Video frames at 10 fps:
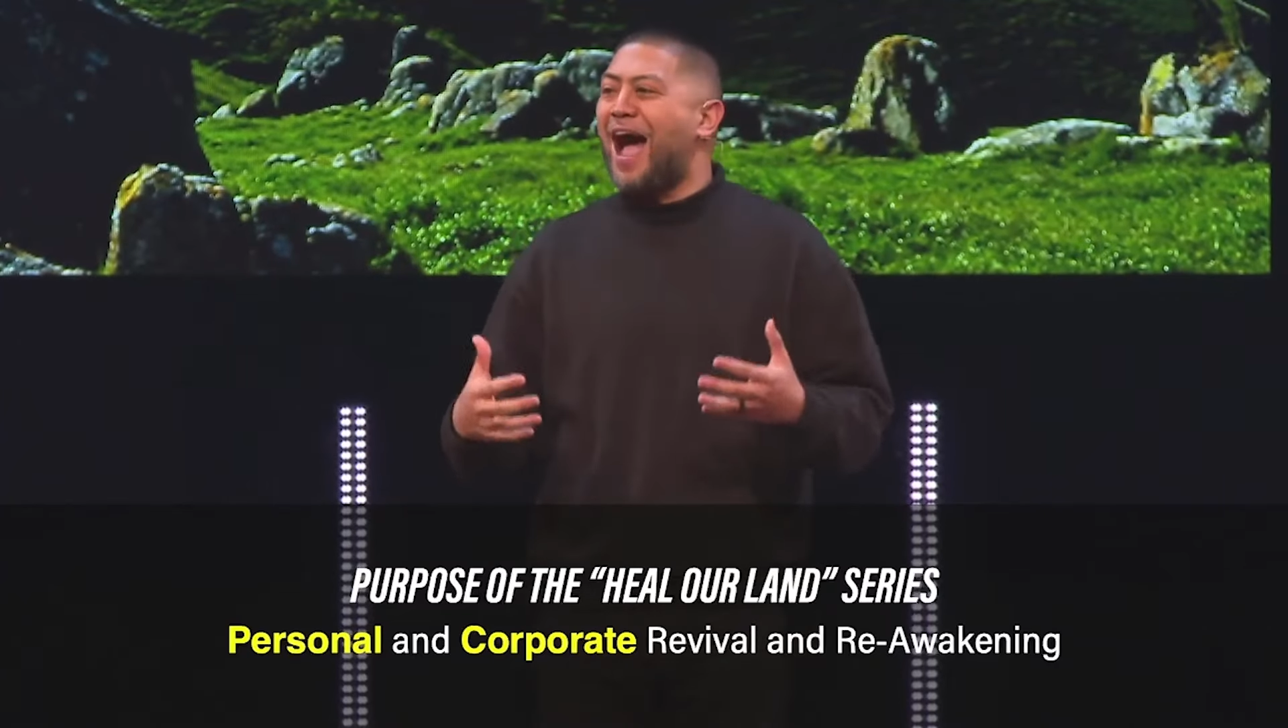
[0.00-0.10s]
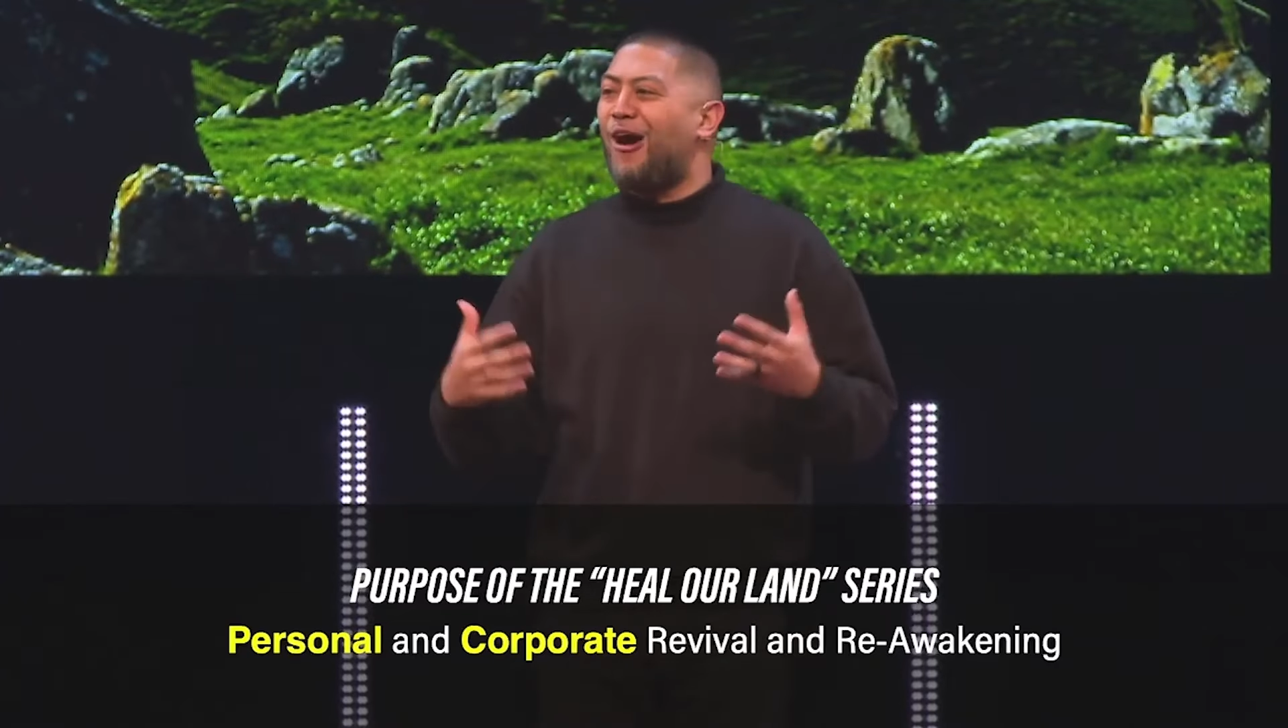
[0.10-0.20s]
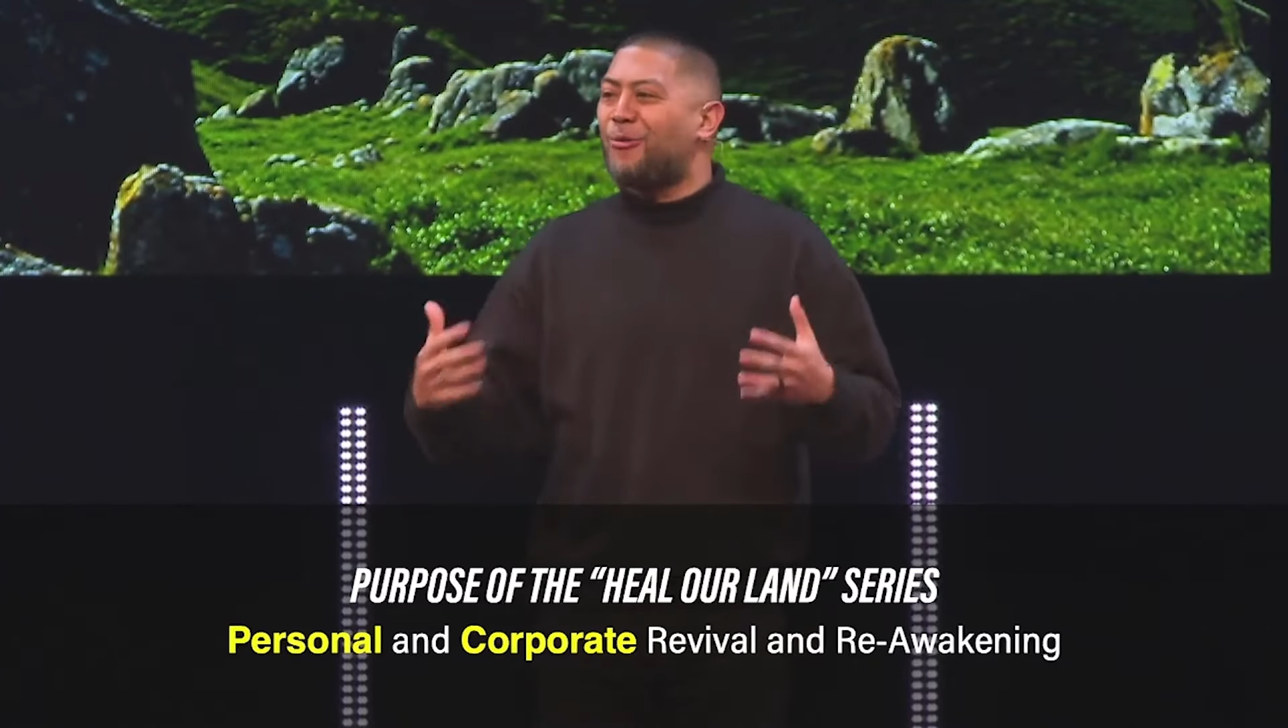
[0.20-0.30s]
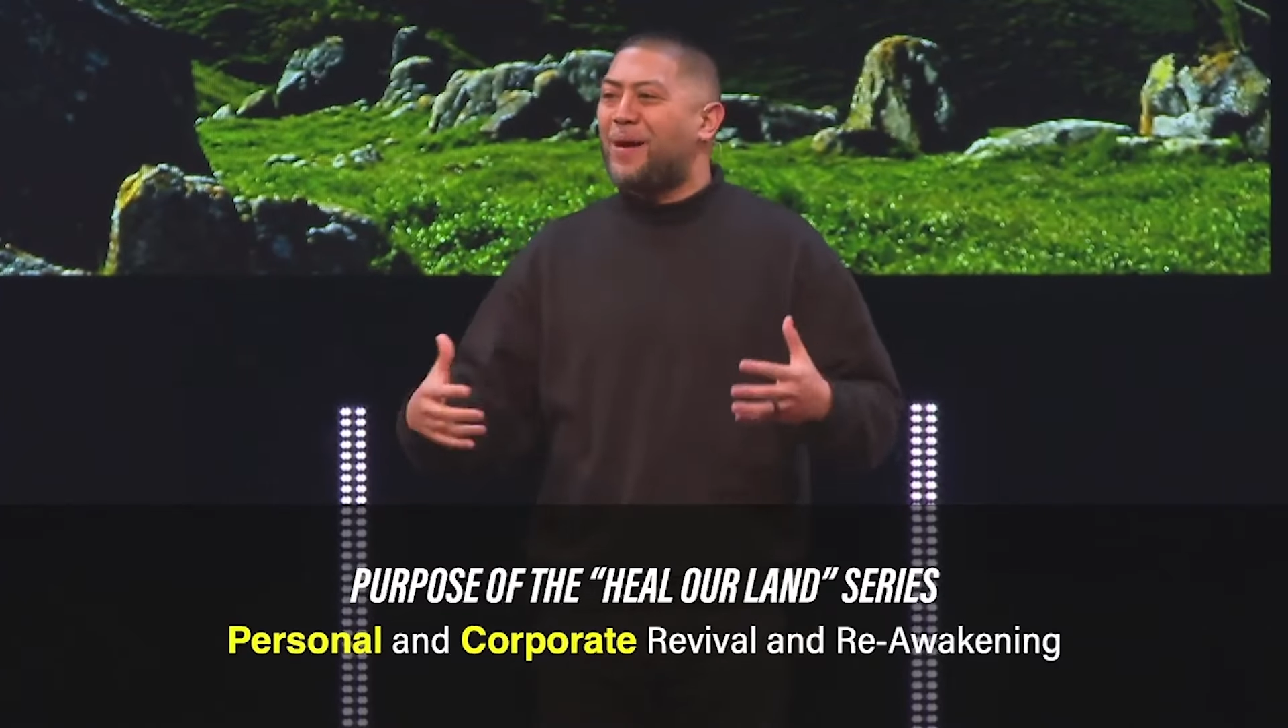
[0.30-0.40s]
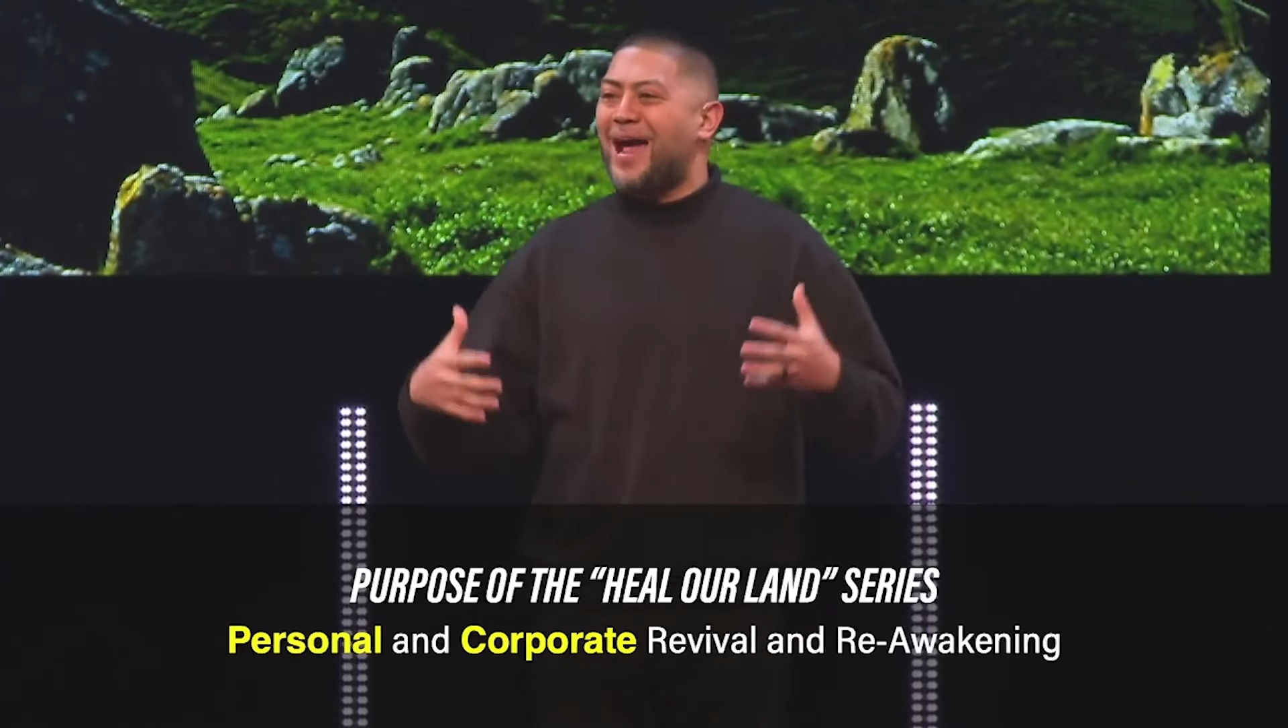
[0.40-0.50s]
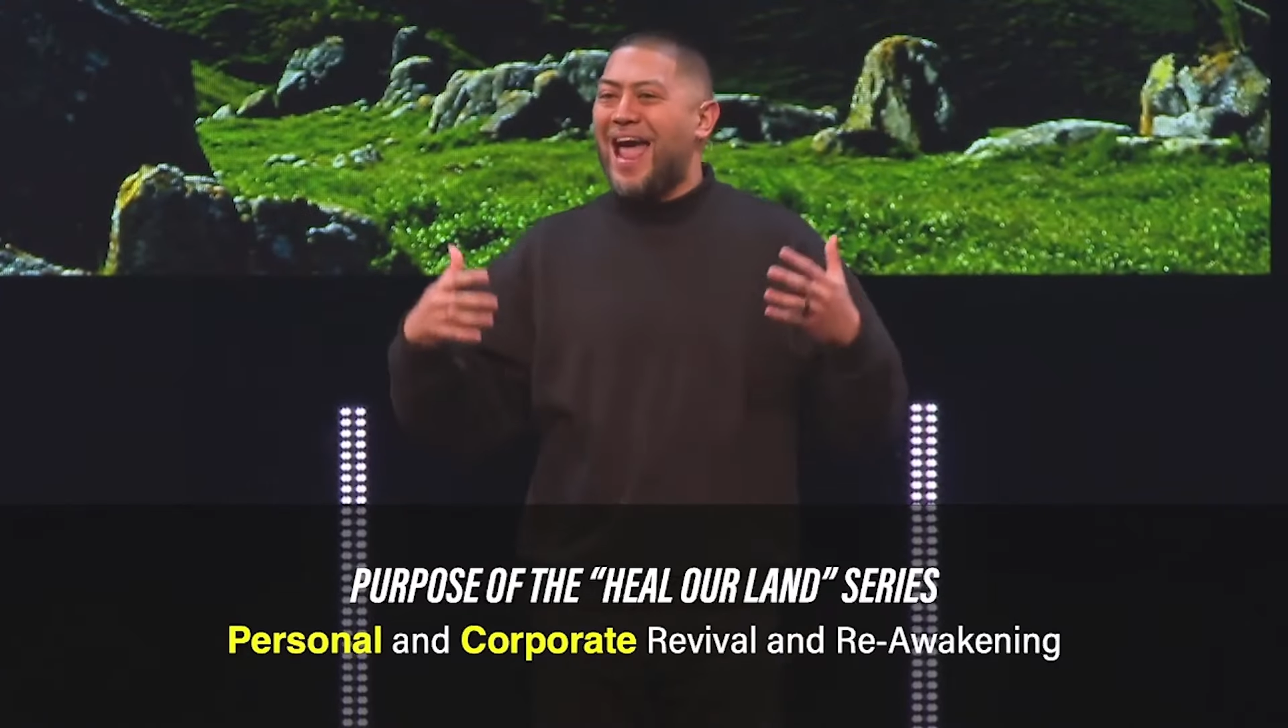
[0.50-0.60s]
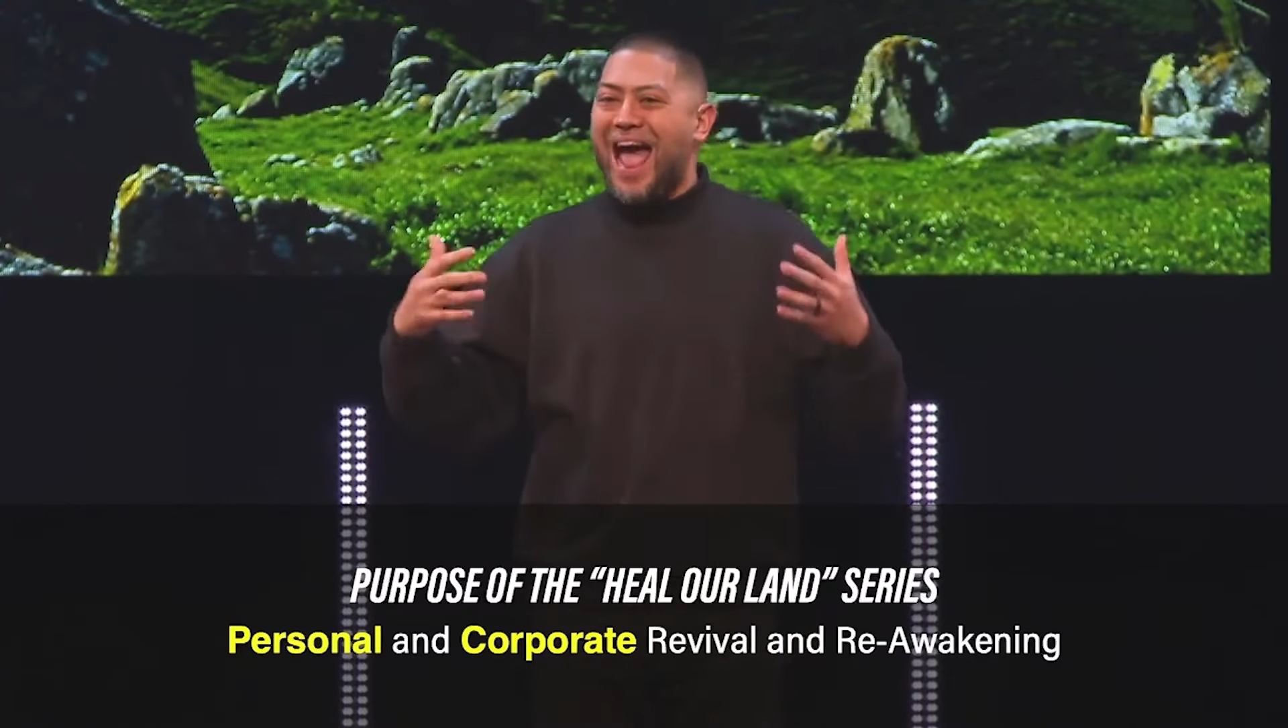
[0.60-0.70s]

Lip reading: out by